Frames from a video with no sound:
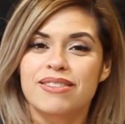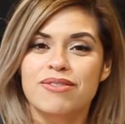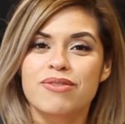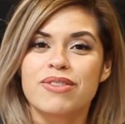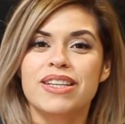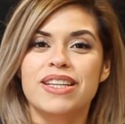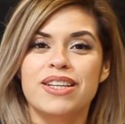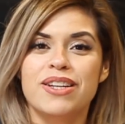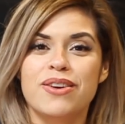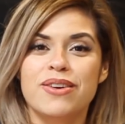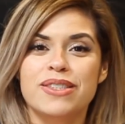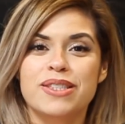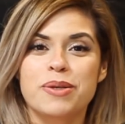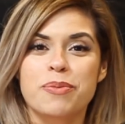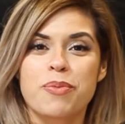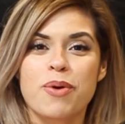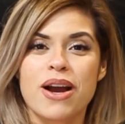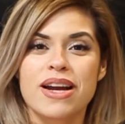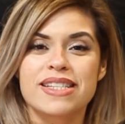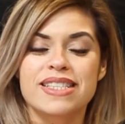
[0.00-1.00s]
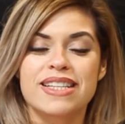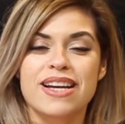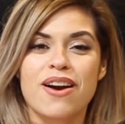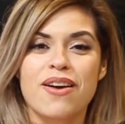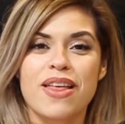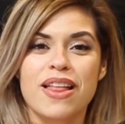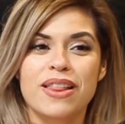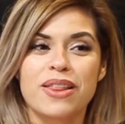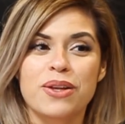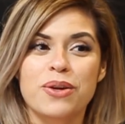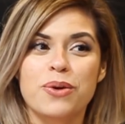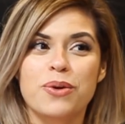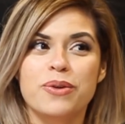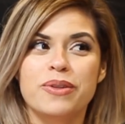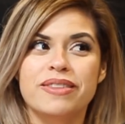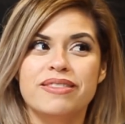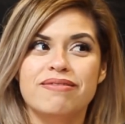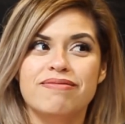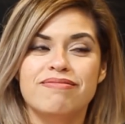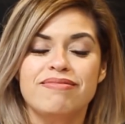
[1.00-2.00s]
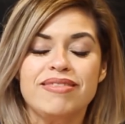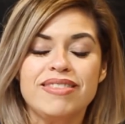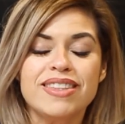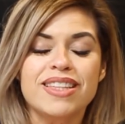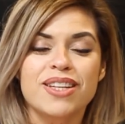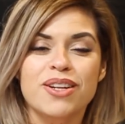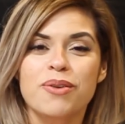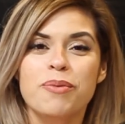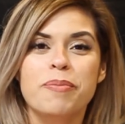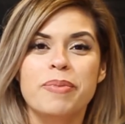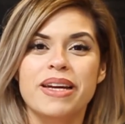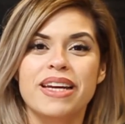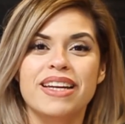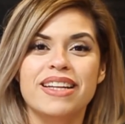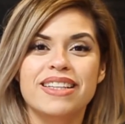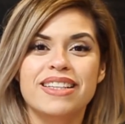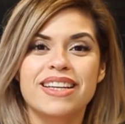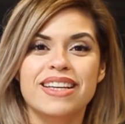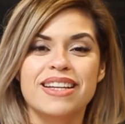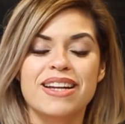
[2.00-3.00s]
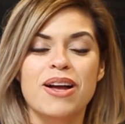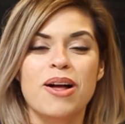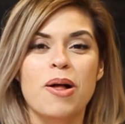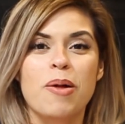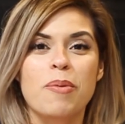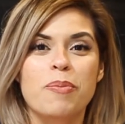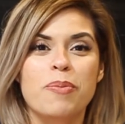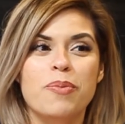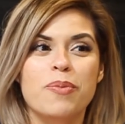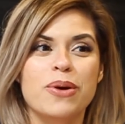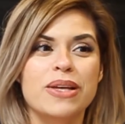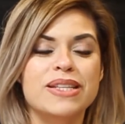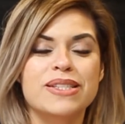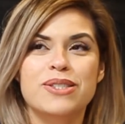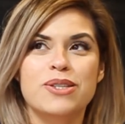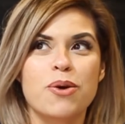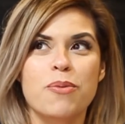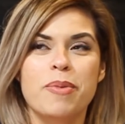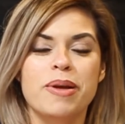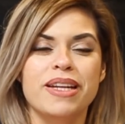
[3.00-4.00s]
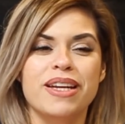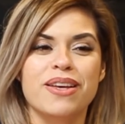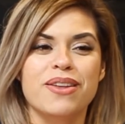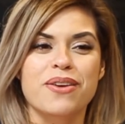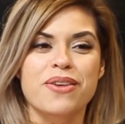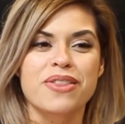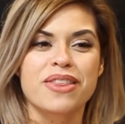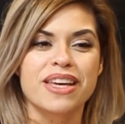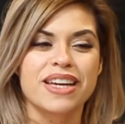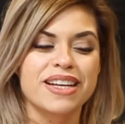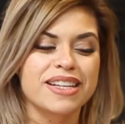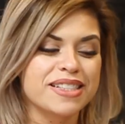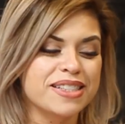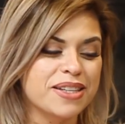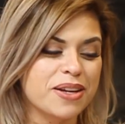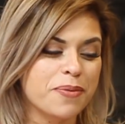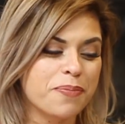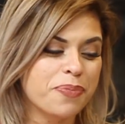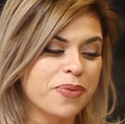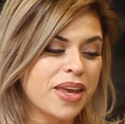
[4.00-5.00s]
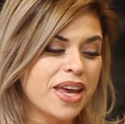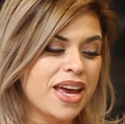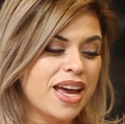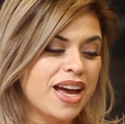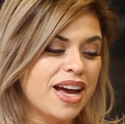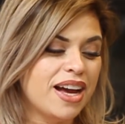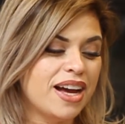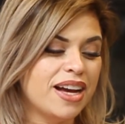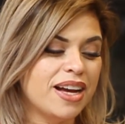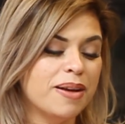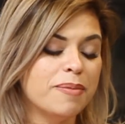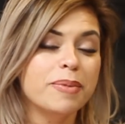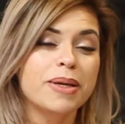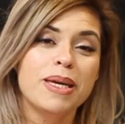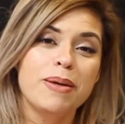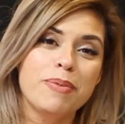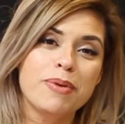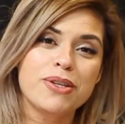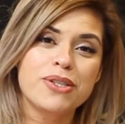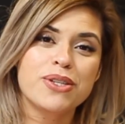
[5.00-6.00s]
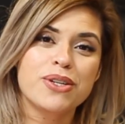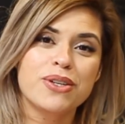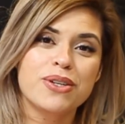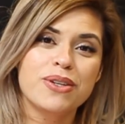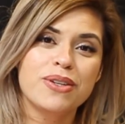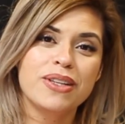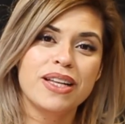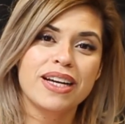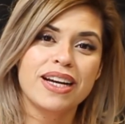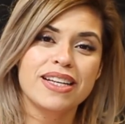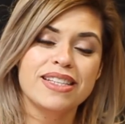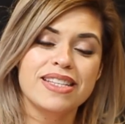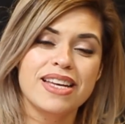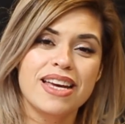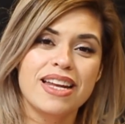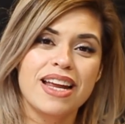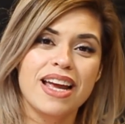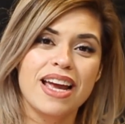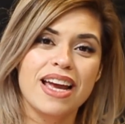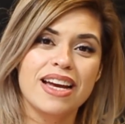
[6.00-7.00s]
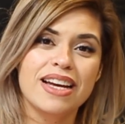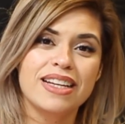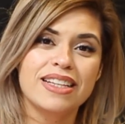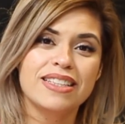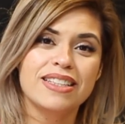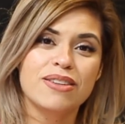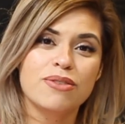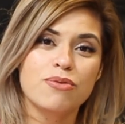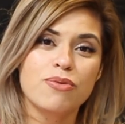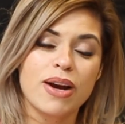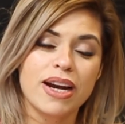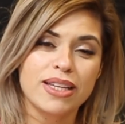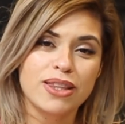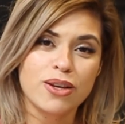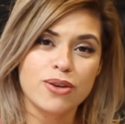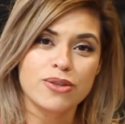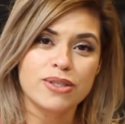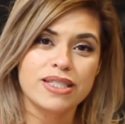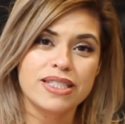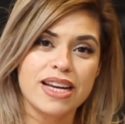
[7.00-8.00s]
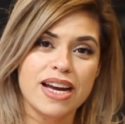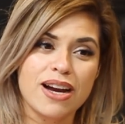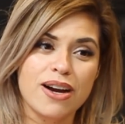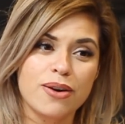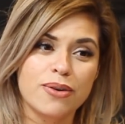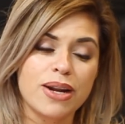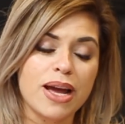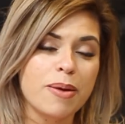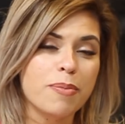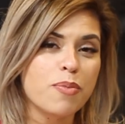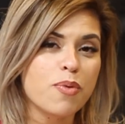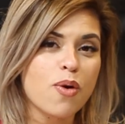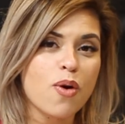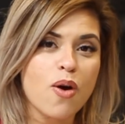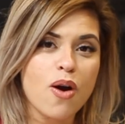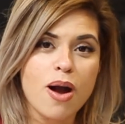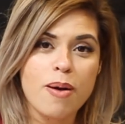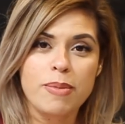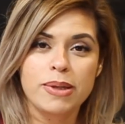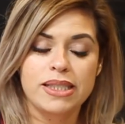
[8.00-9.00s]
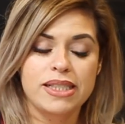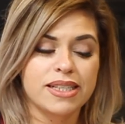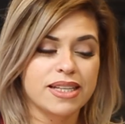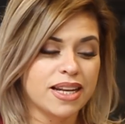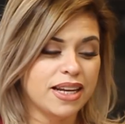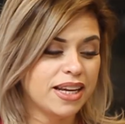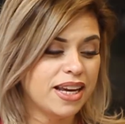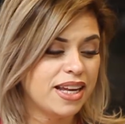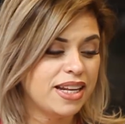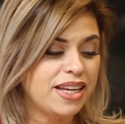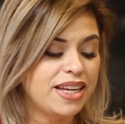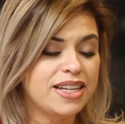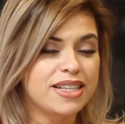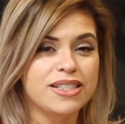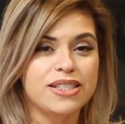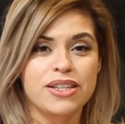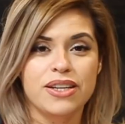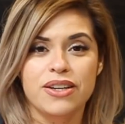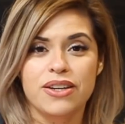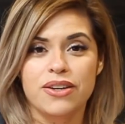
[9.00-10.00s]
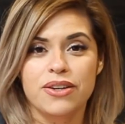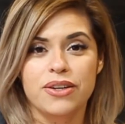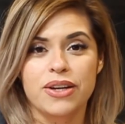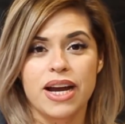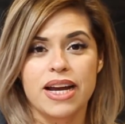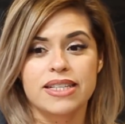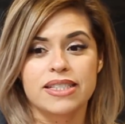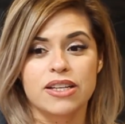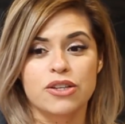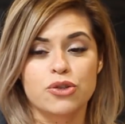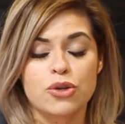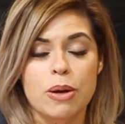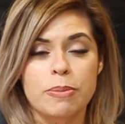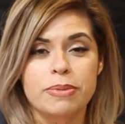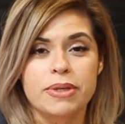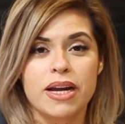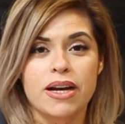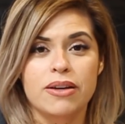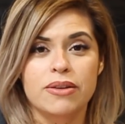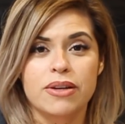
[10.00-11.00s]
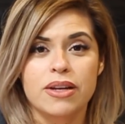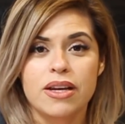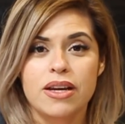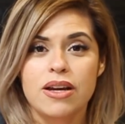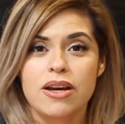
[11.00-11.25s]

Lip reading: it's surprising how that little bit can help with so many other things. So keep your journal, like I said, and write those down. I promise it's going to get easier. You guys can drop down